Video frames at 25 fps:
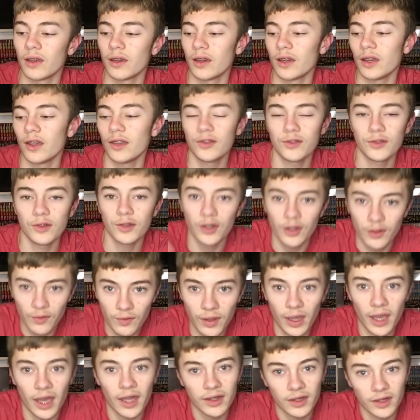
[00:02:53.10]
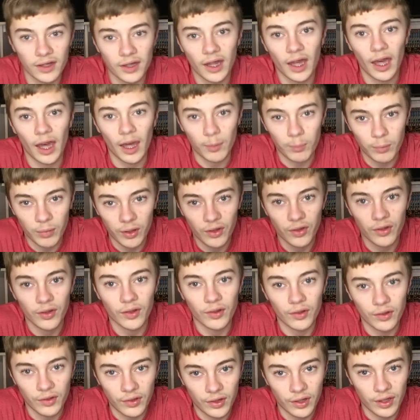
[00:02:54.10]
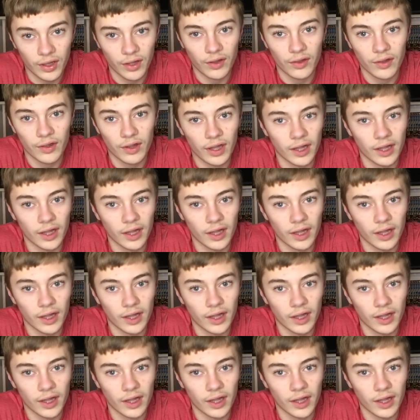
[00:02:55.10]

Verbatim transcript: it should have ended at episode 6.